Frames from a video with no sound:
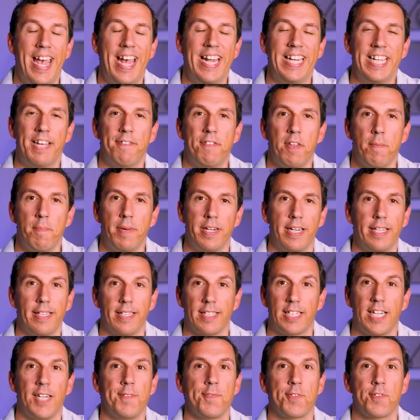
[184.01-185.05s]
any of the money
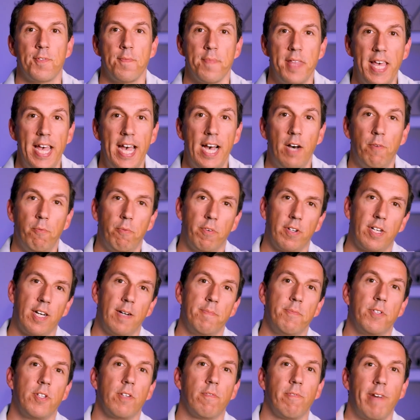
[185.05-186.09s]
that comes from that will
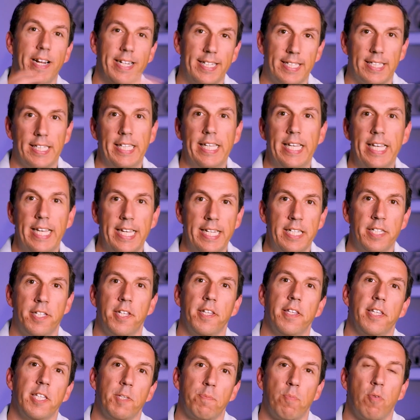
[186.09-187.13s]
come directly
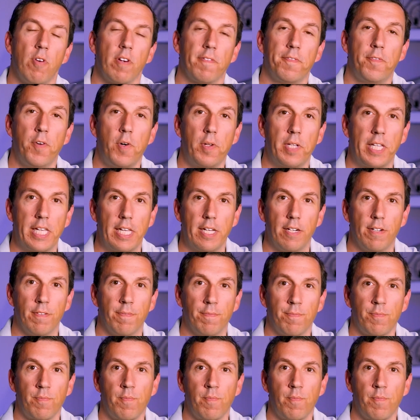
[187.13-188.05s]
into this portfolio.